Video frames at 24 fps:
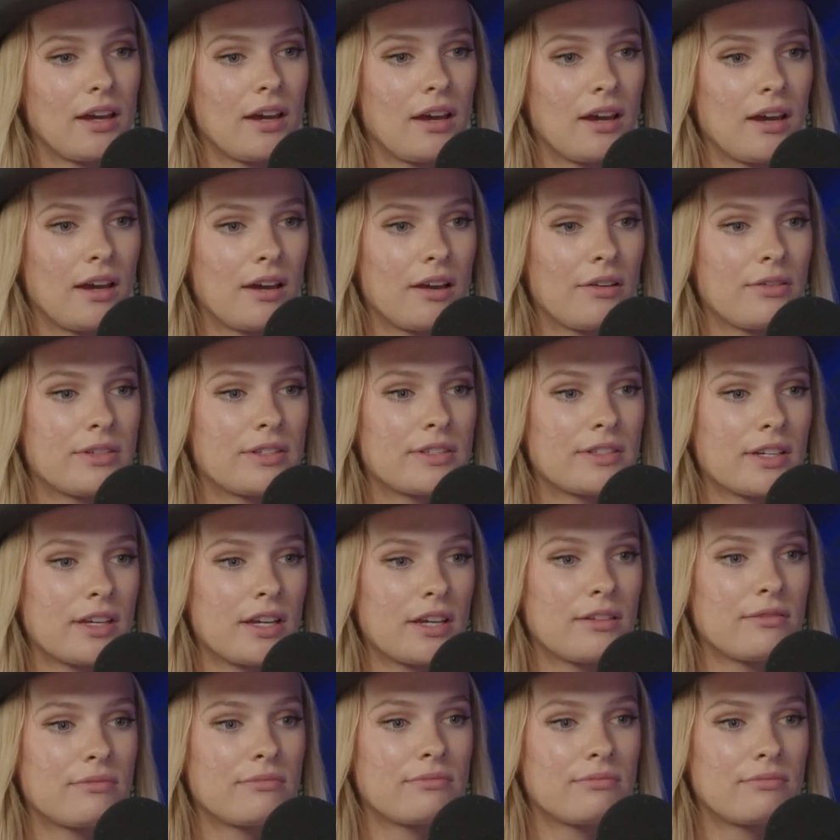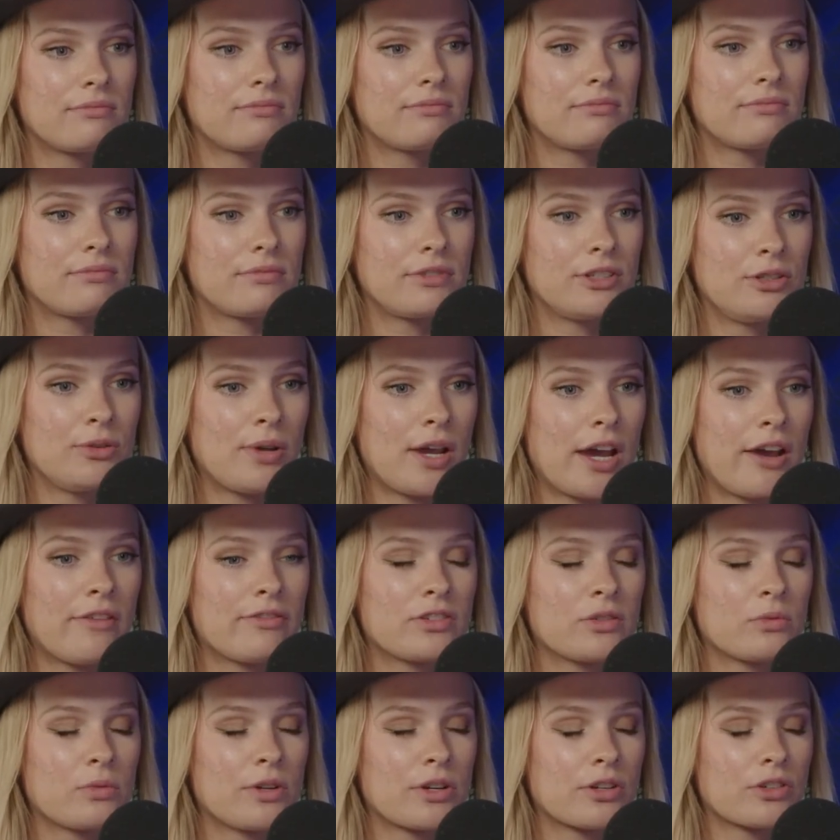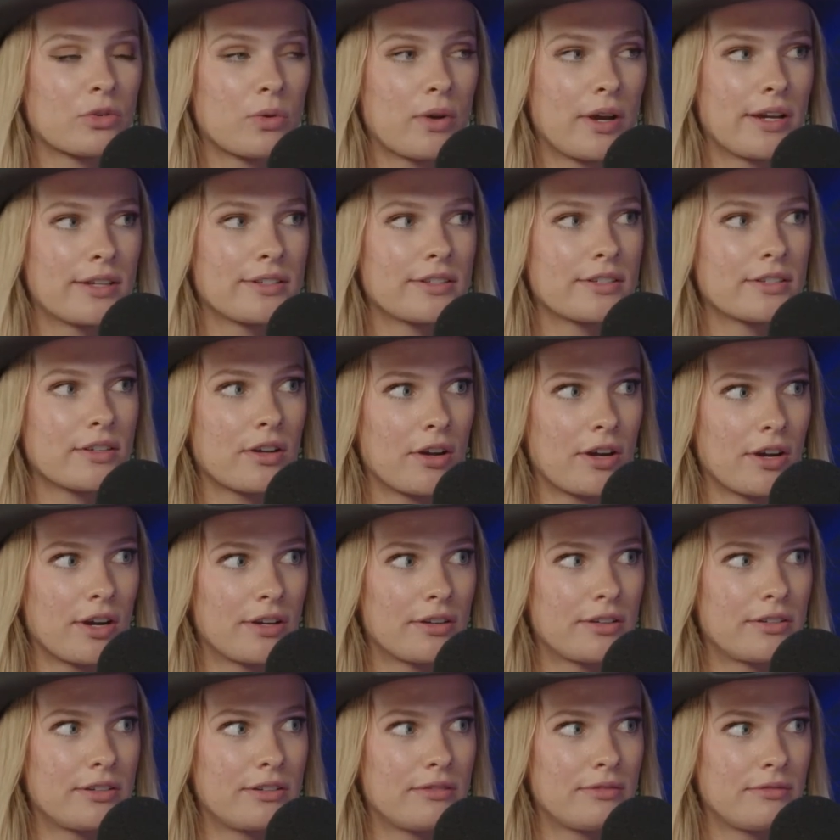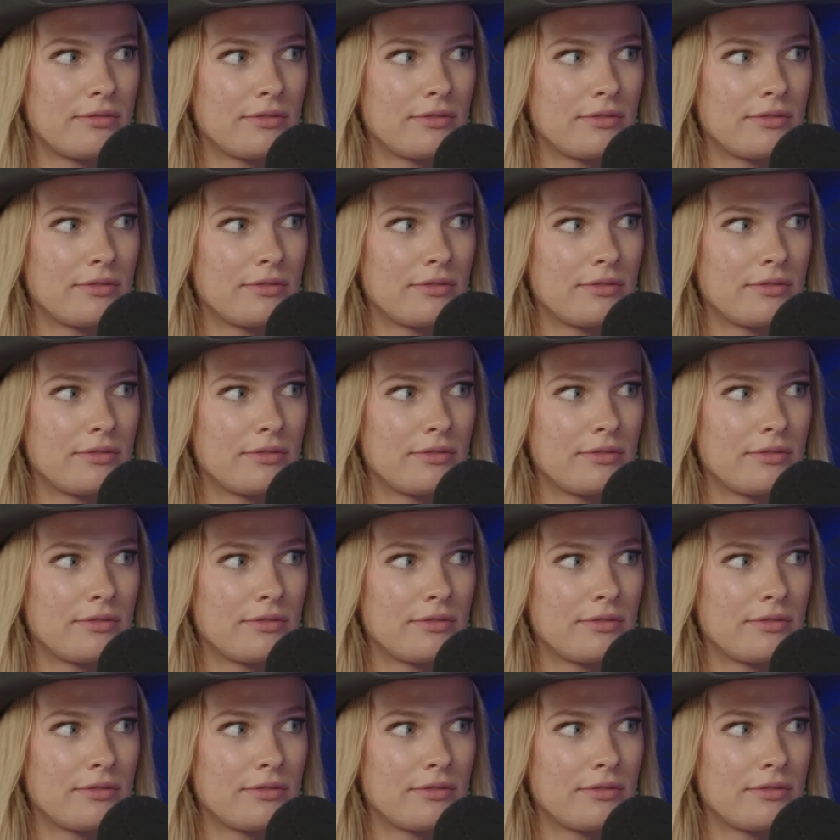I would say you have to work twice as hard.